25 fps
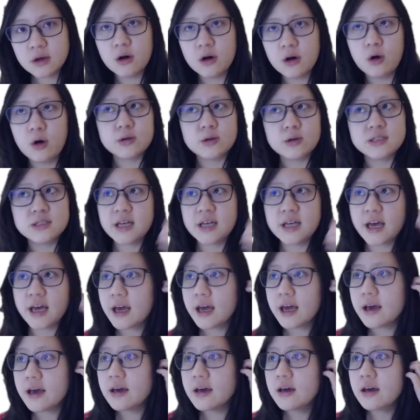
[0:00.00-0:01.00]
or
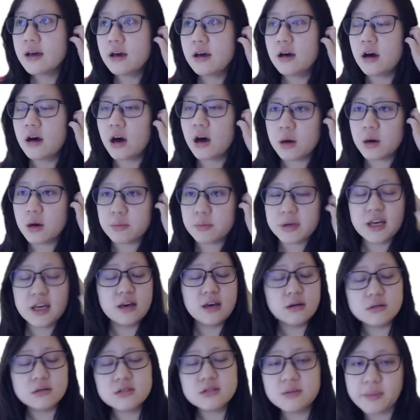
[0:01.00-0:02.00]
say um,
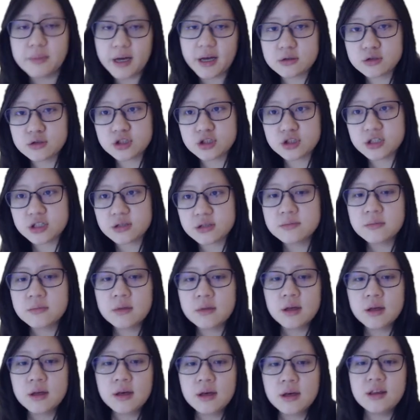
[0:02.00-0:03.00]
kill the pathogen,
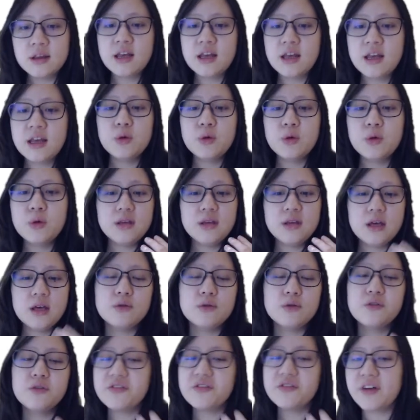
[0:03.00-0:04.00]
then we need
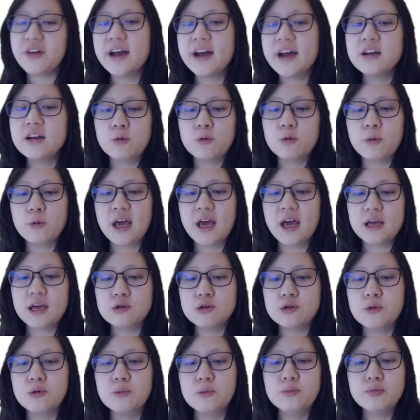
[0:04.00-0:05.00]
to find a way
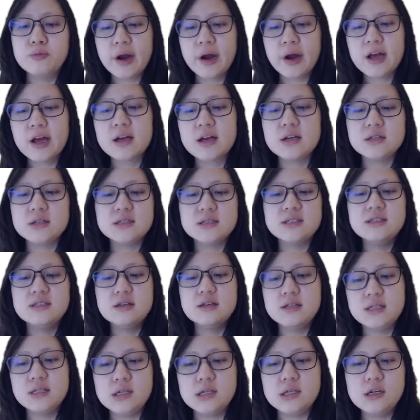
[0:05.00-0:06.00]
to break its
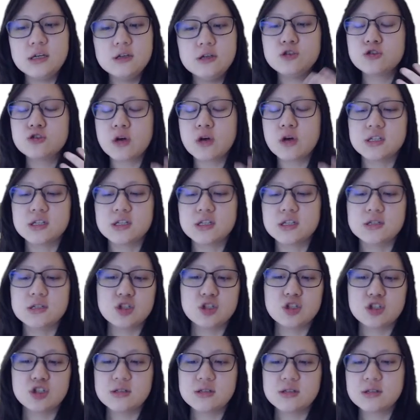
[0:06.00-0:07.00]
disease
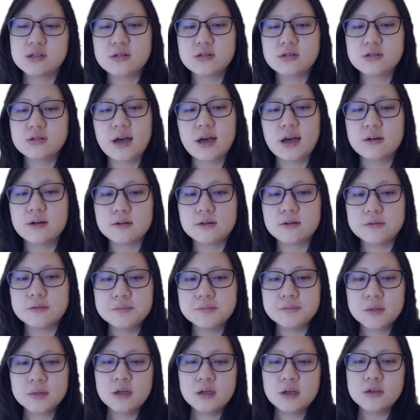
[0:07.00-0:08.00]
transmission cycle.
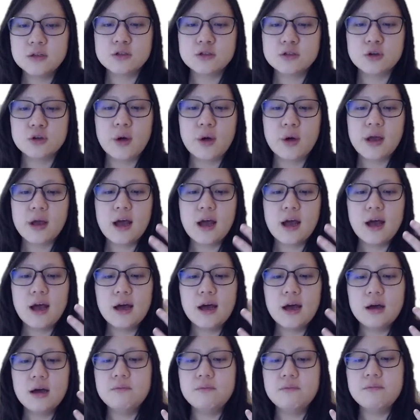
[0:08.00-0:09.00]
So
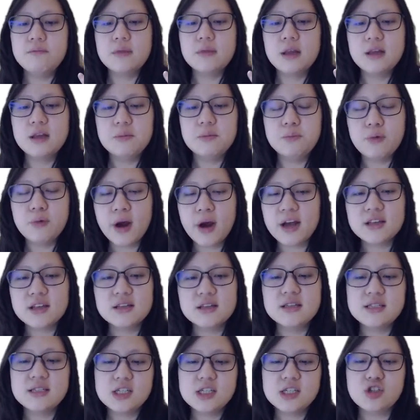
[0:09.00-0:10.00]
break the
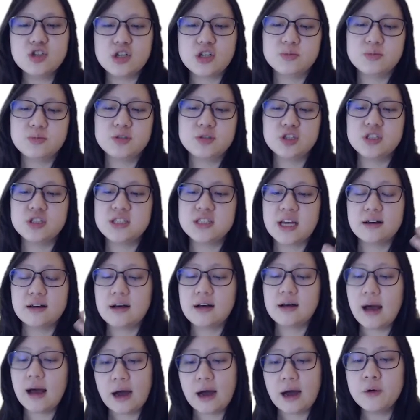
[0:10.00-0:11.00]
disease transmission cycle
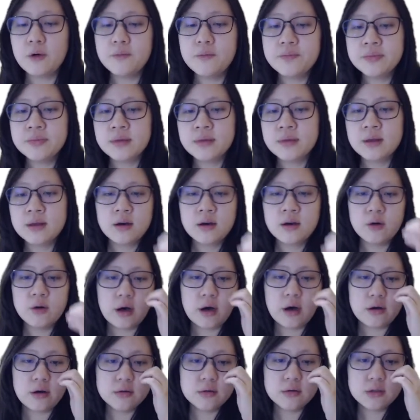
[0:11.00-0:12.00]
how?
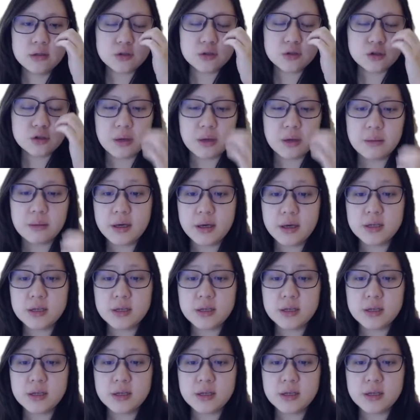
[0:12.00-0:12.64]
Well, so maybe